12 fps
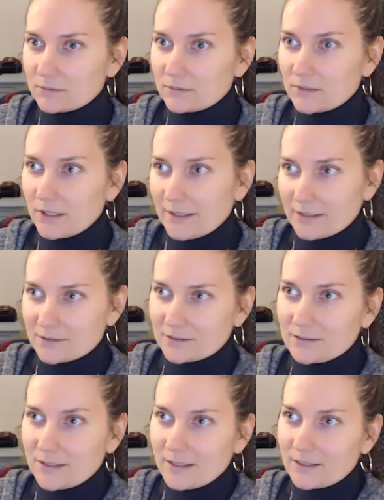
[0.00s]
against
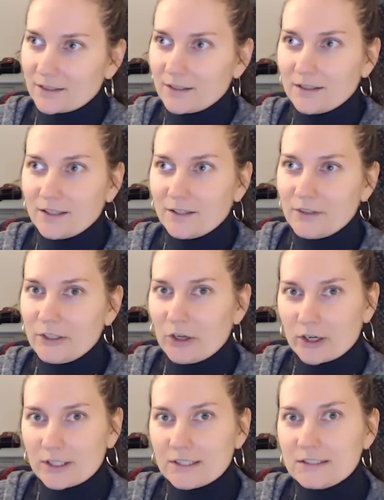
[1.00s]
like the
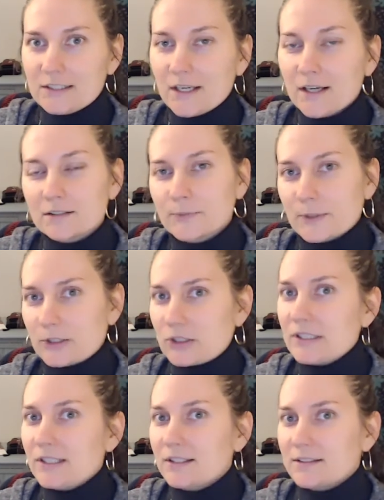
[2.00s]
architect,
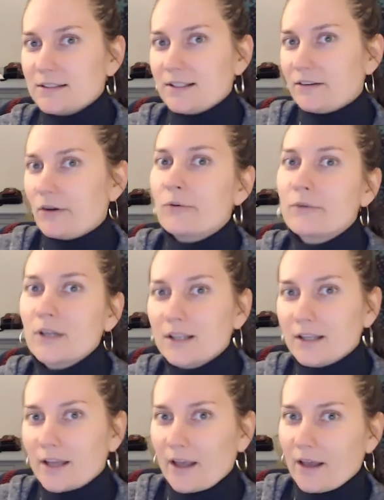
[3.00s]
especially because they don't really
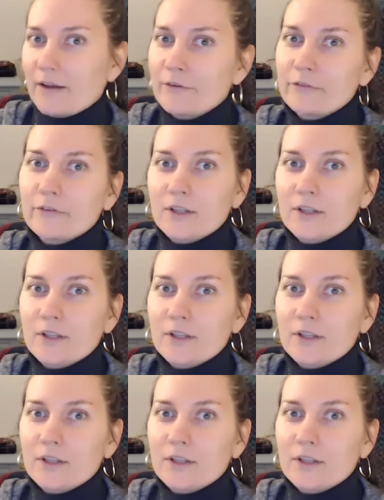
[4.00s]
have